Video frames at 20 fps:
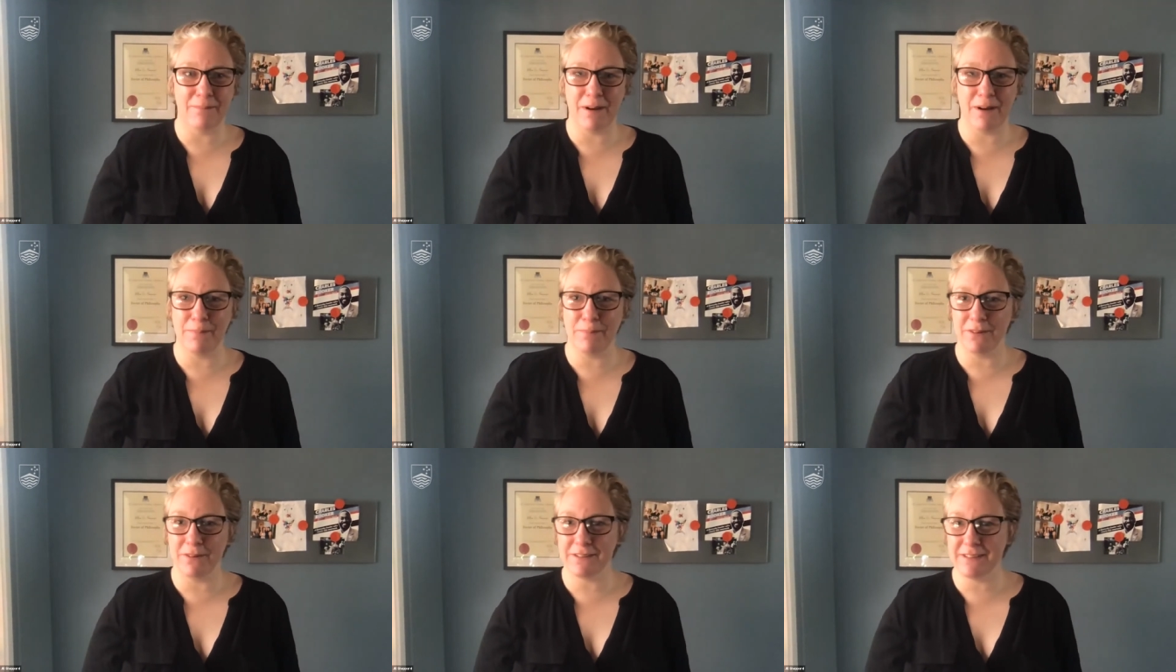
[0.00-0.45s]
my
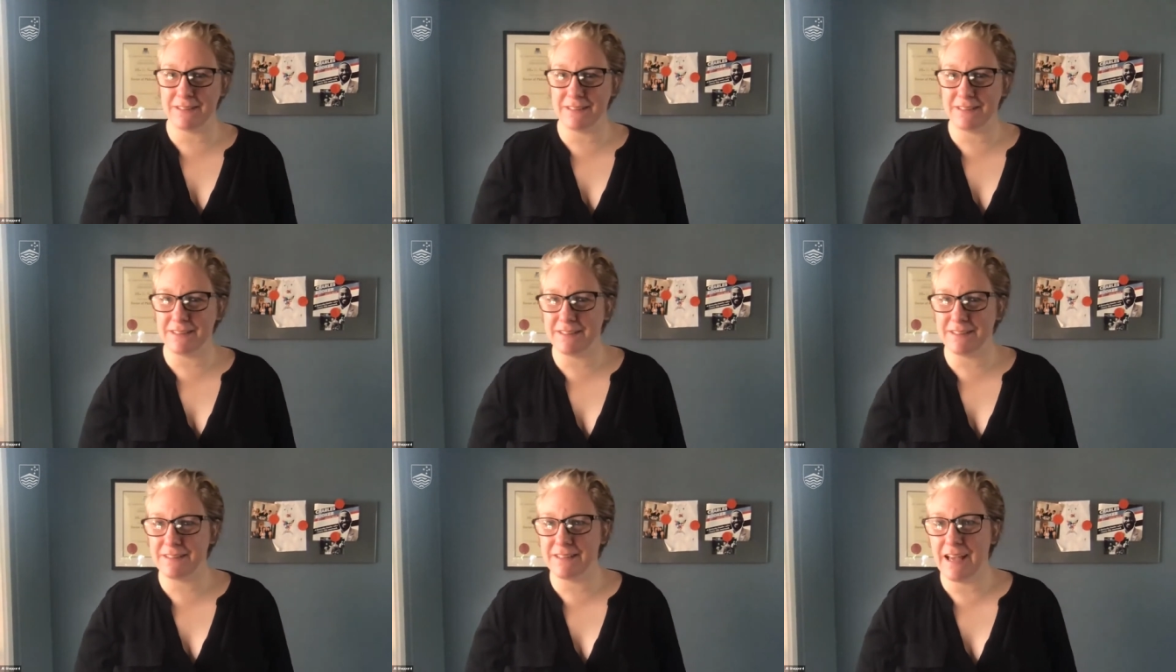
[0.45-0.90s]

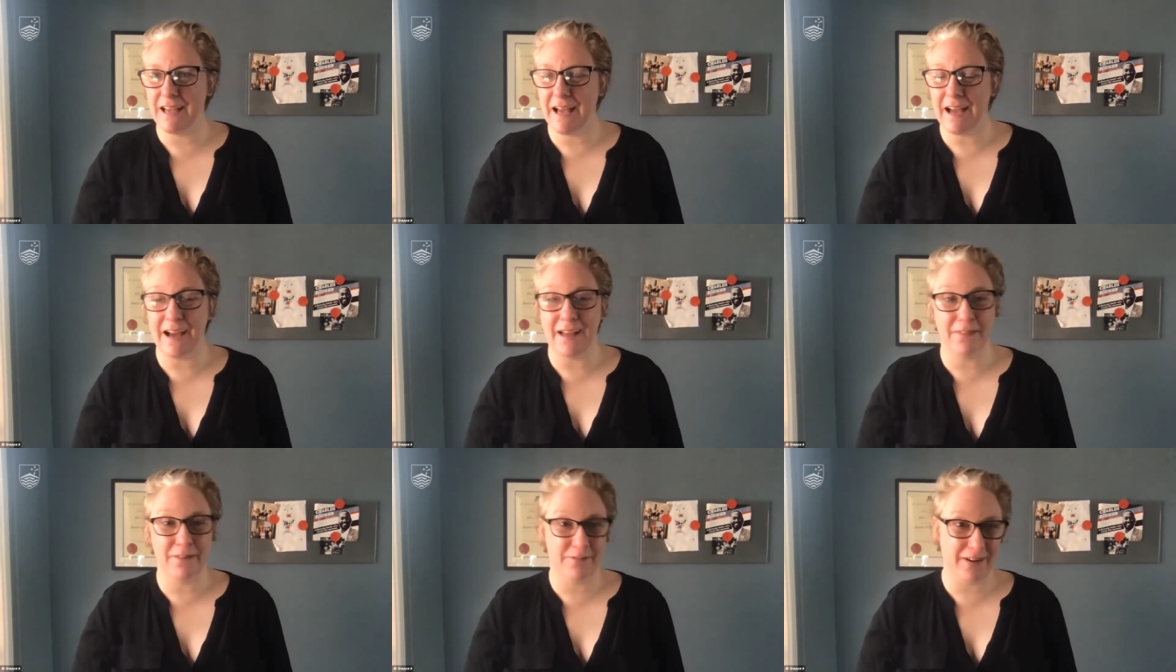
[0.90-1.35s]
boss's,
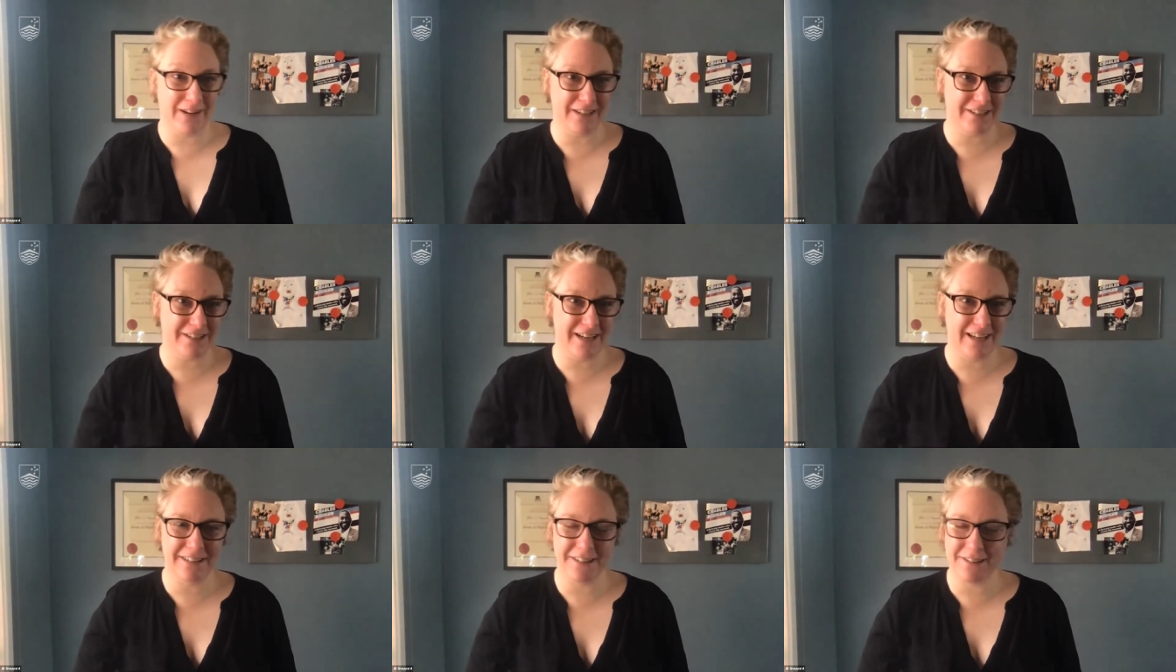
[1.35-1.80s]
uh, the Vice
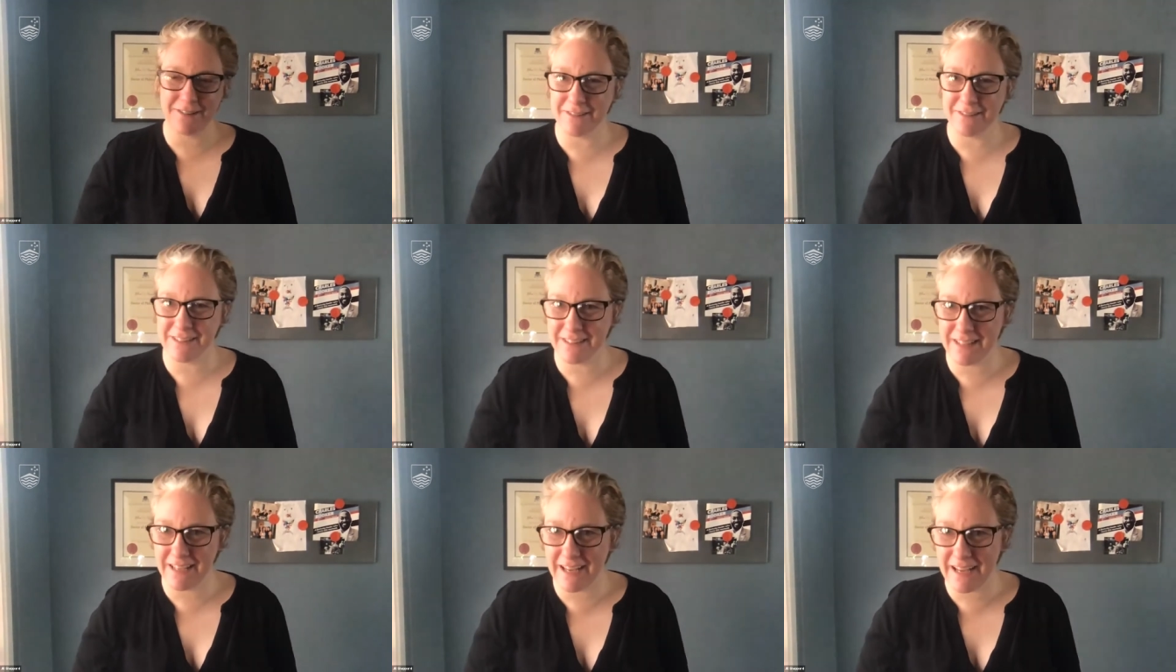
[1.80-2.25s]
Chancellor
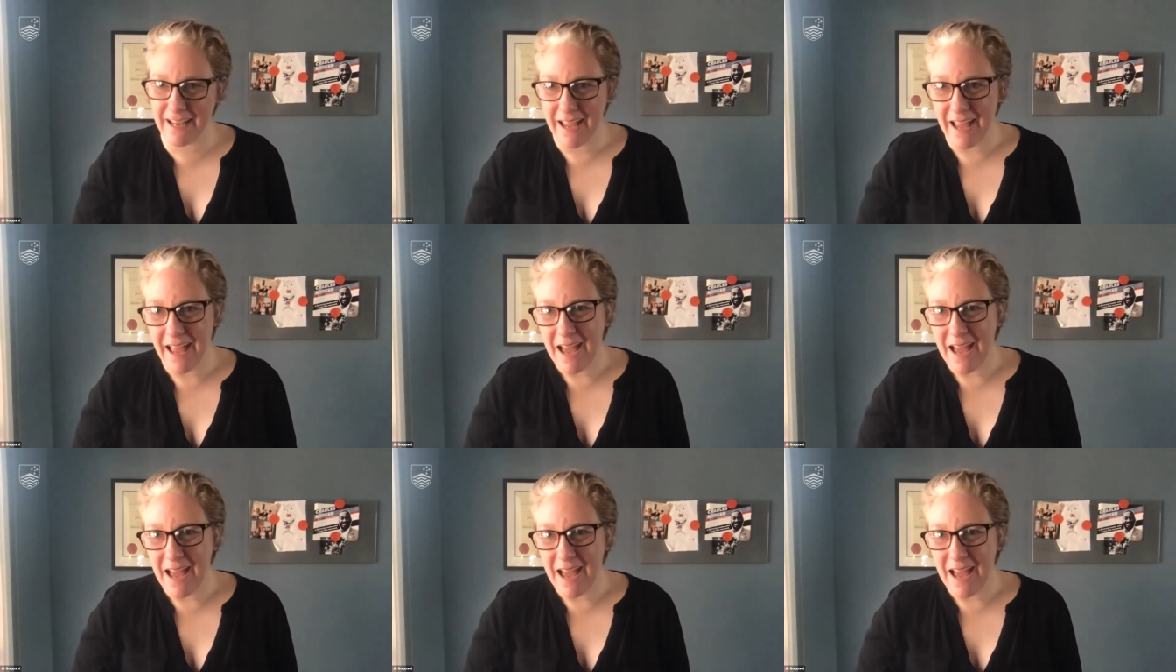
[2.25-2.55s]
is here,